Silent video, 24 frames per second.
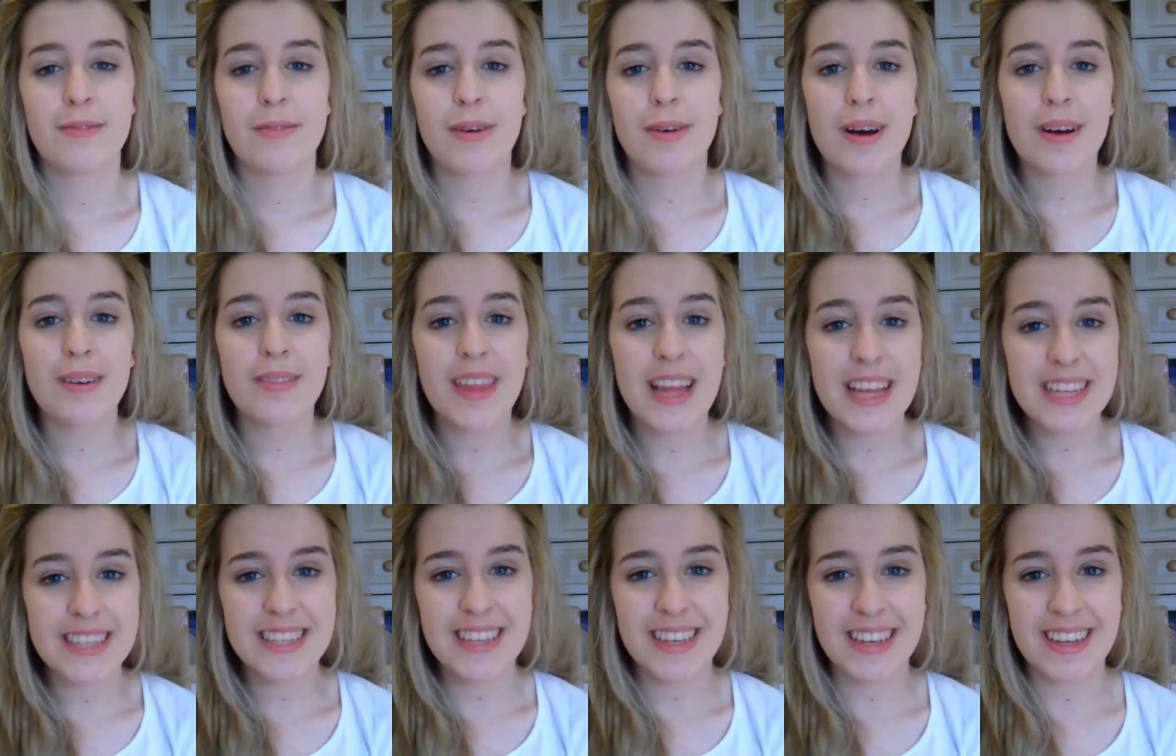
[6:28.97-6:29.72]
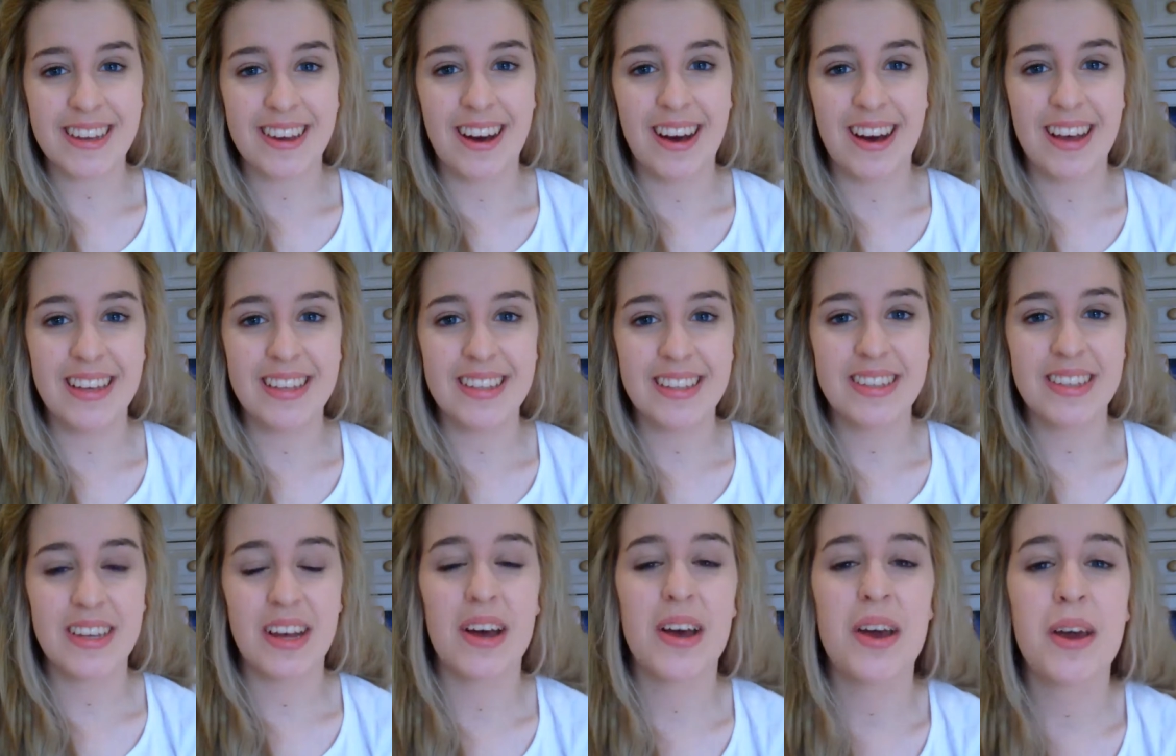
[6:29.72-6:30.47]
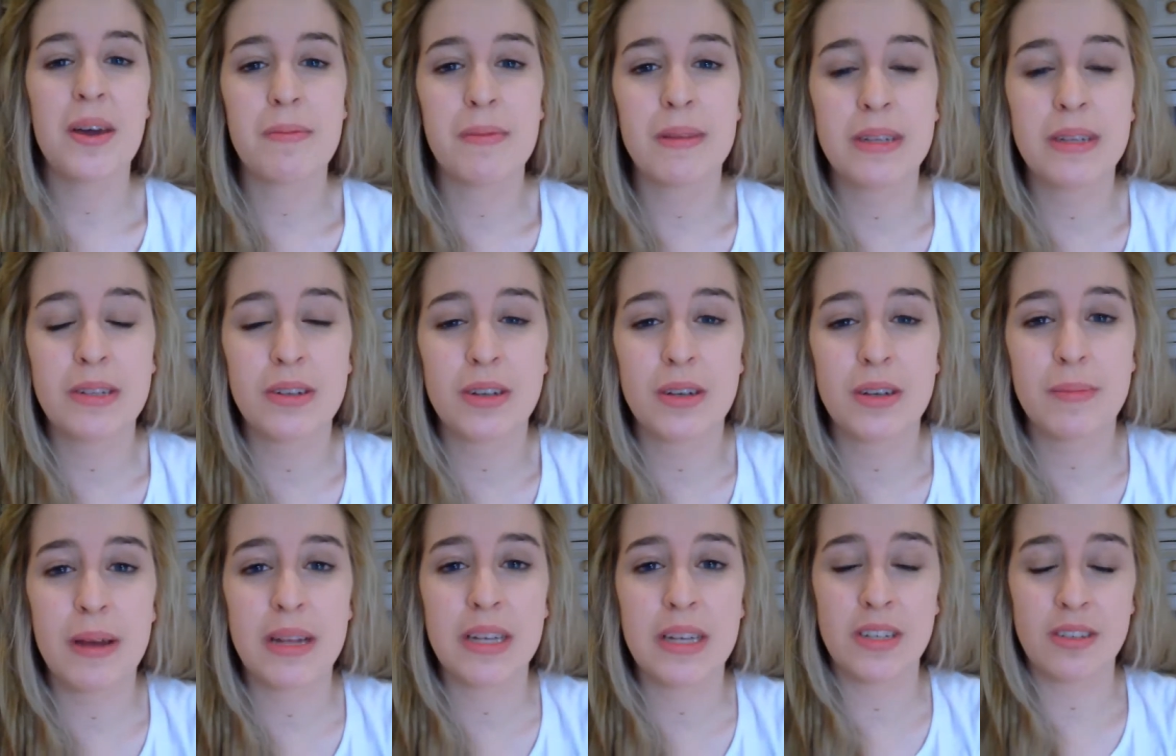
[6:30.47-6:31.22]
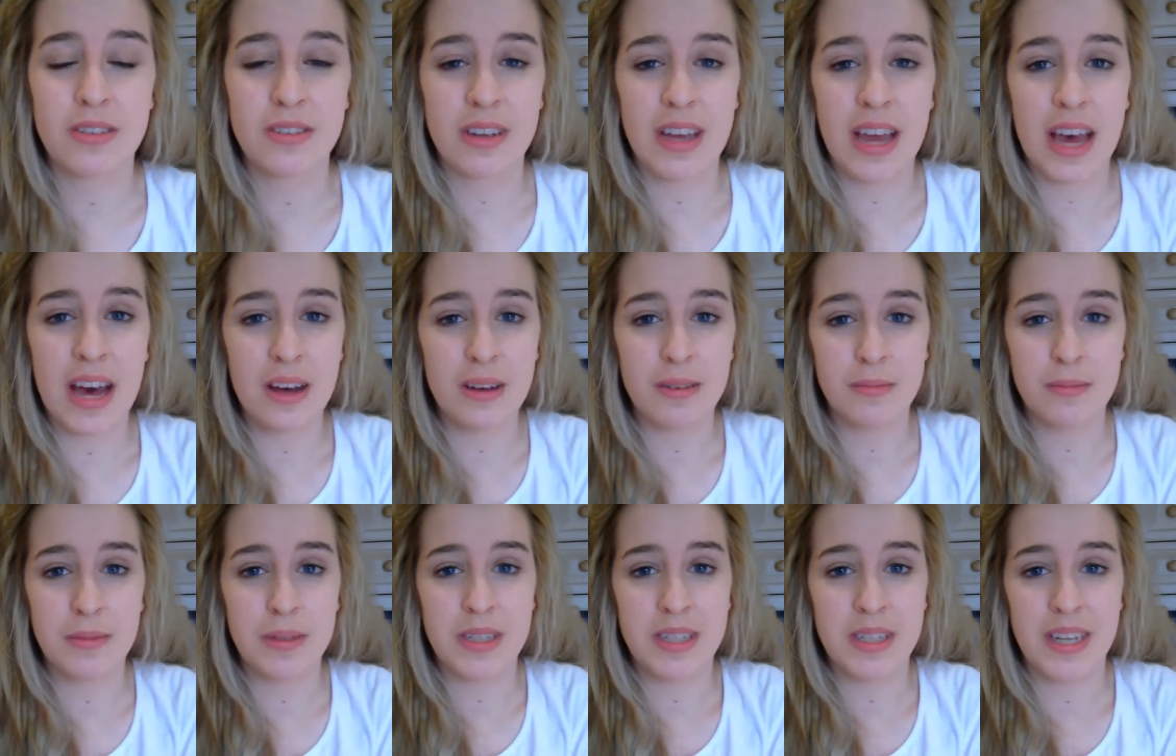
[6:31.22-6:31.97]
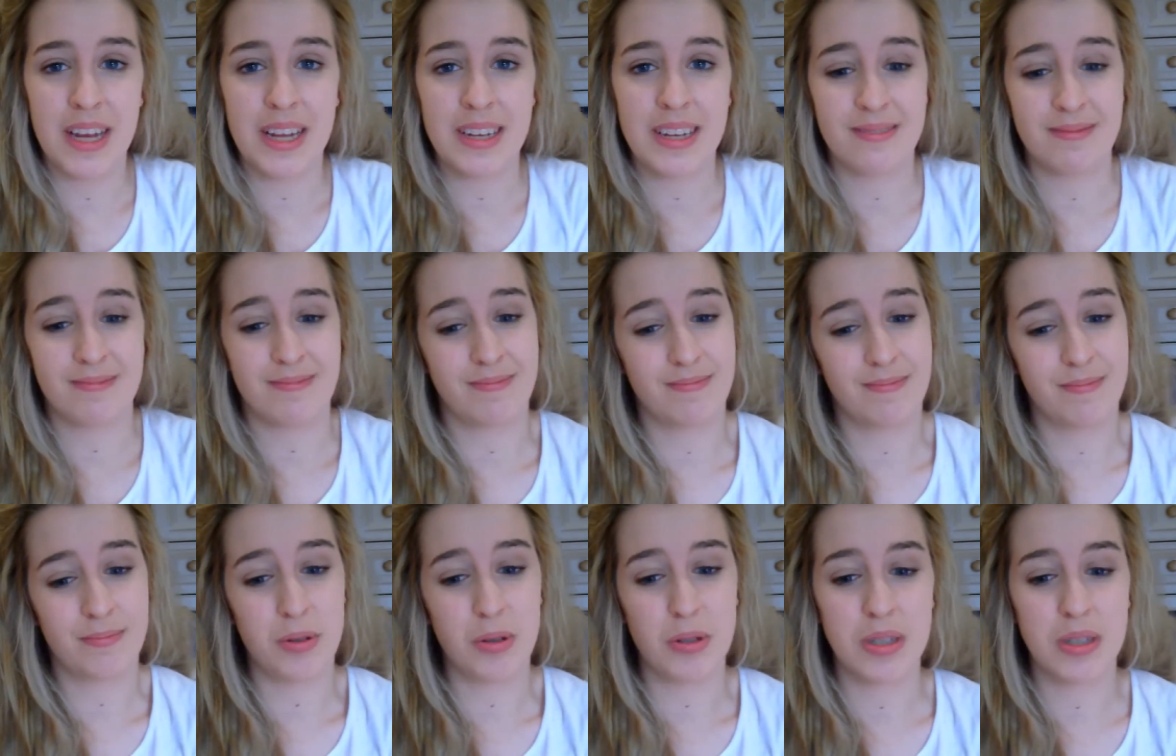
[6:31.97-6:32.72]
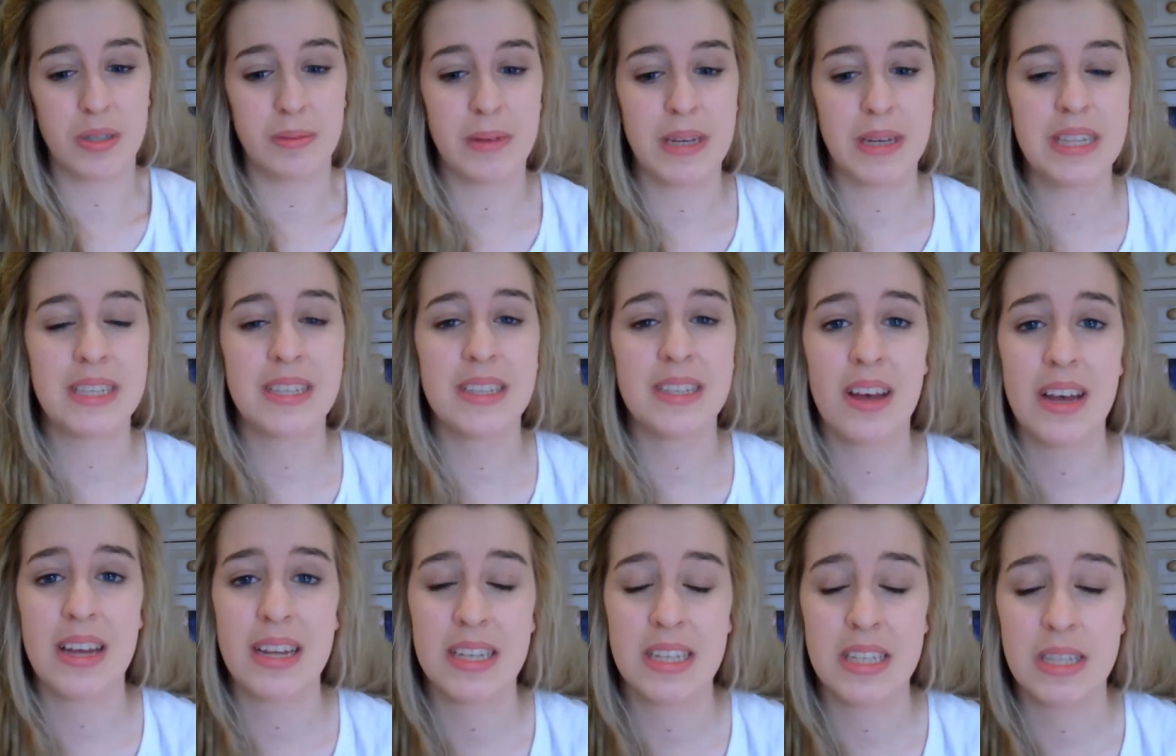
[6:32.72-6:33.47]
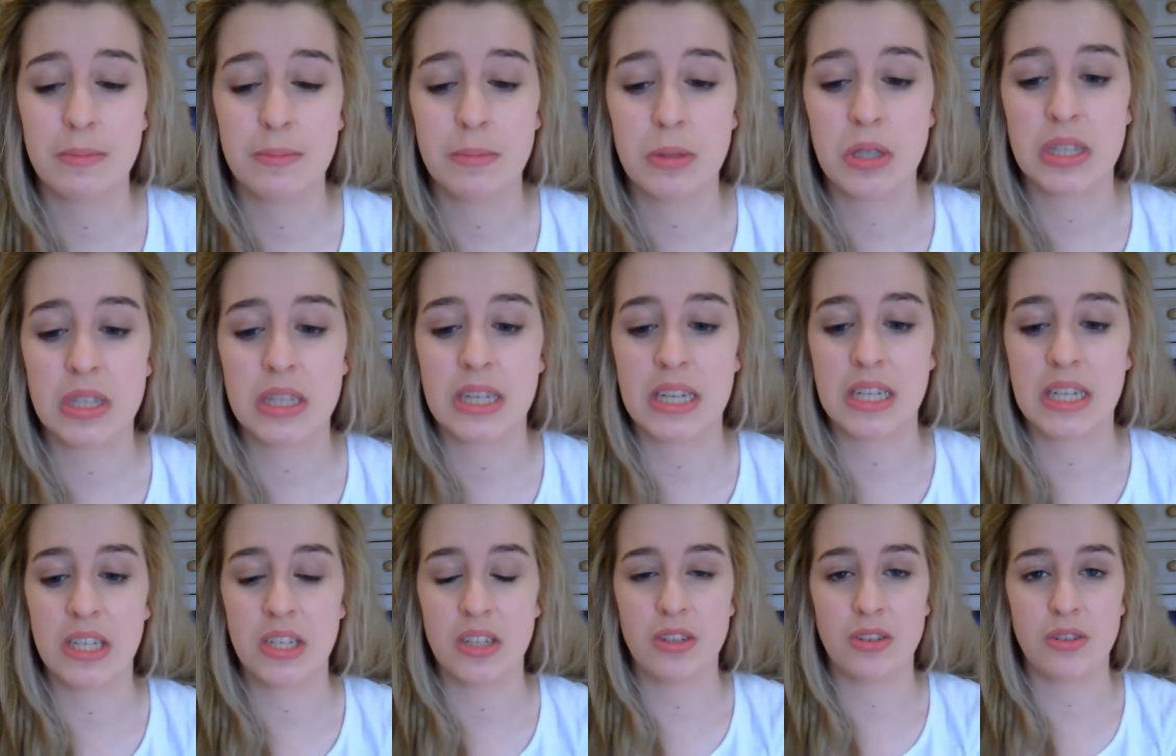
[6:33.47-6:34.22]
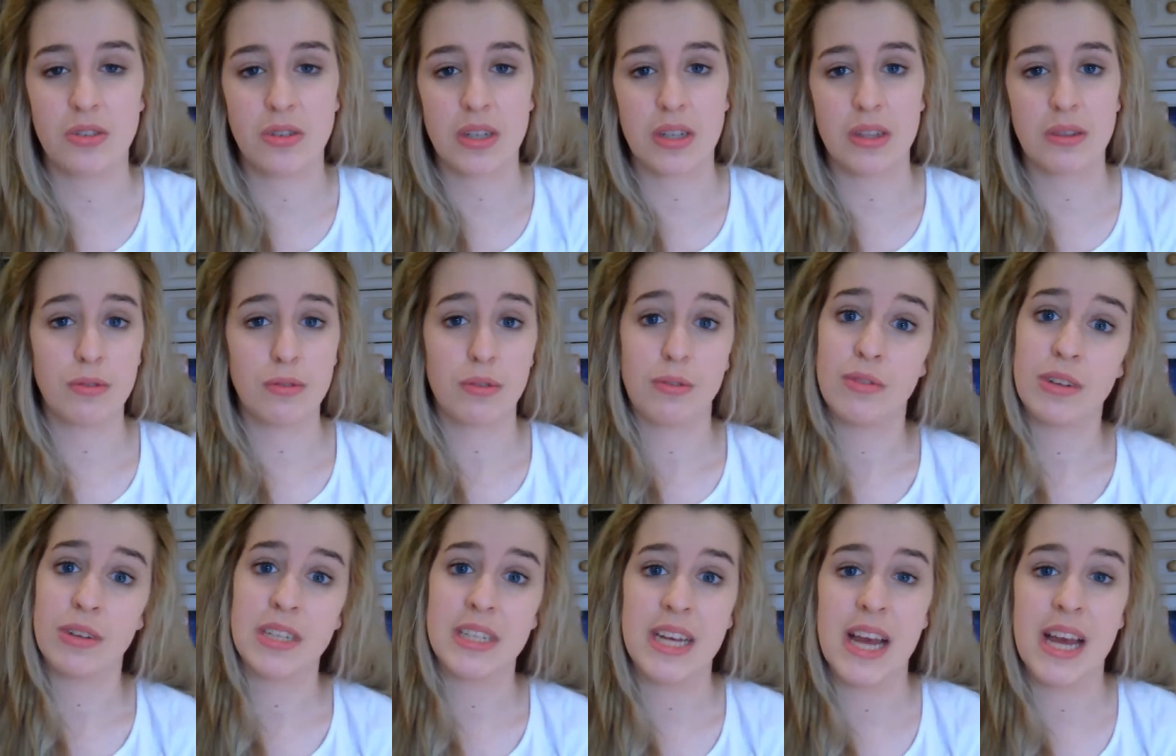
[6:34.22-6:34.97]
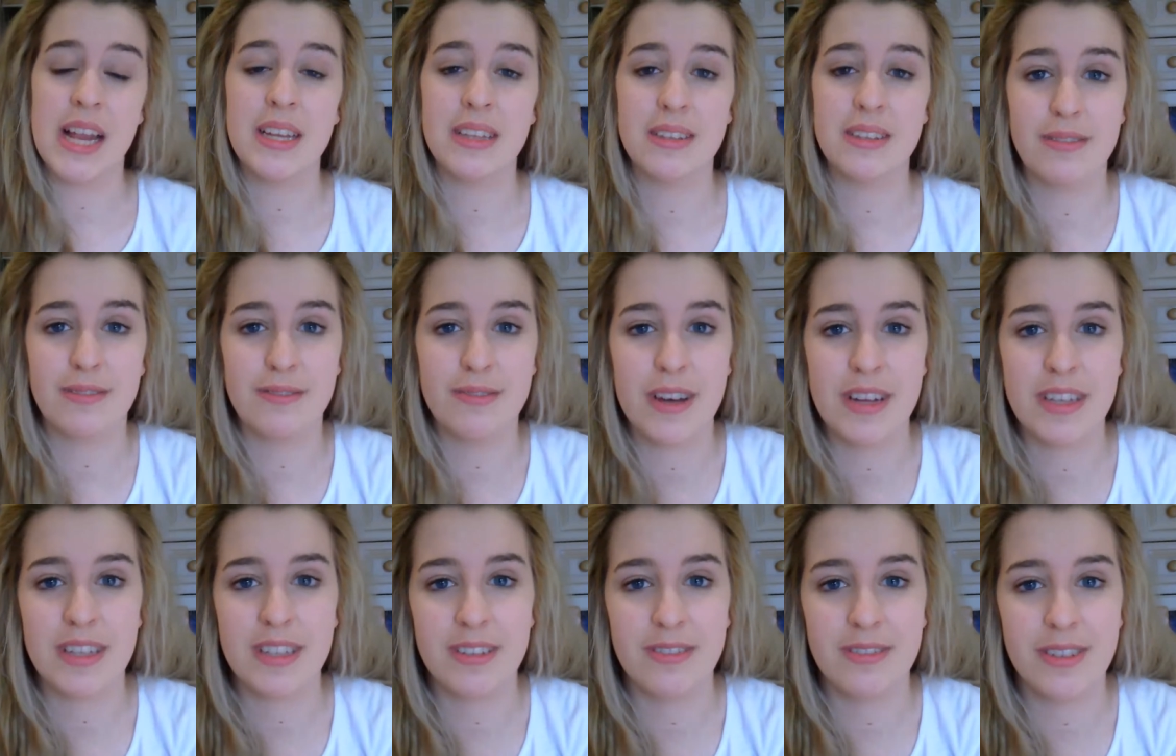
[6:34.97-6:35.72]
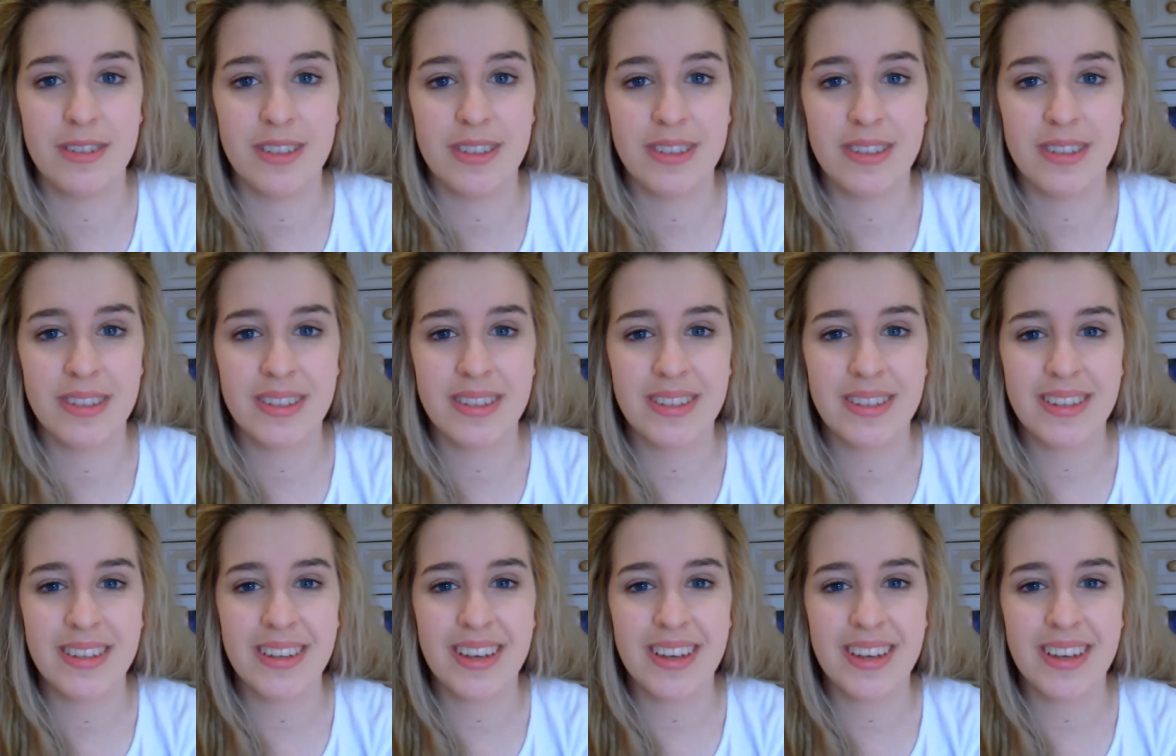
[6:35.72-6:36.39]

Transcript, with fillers: Well, that's it guys. I hope this documentary helped and brought some insight into the music industry through retailers and festivals.